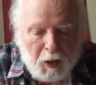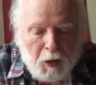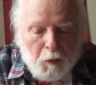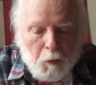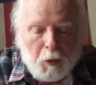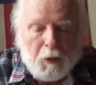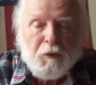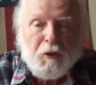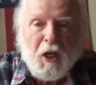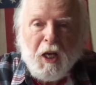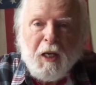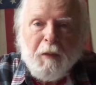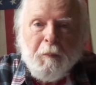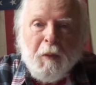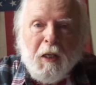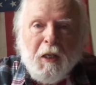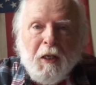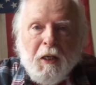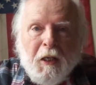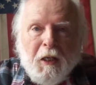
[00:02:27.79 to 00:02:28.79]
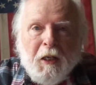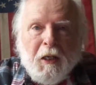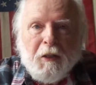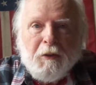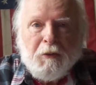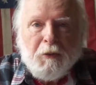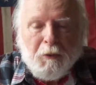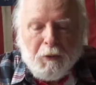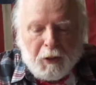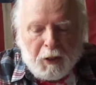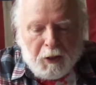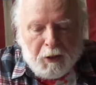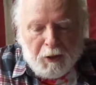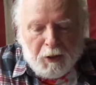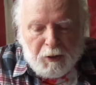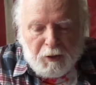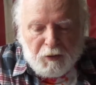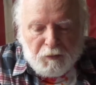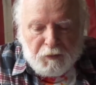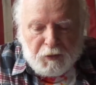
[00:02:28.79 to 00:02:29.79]
One time, during an
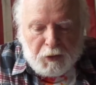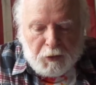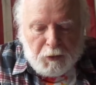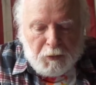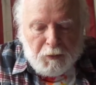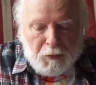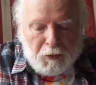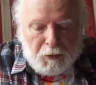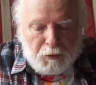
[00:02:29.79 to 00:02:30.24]
interview,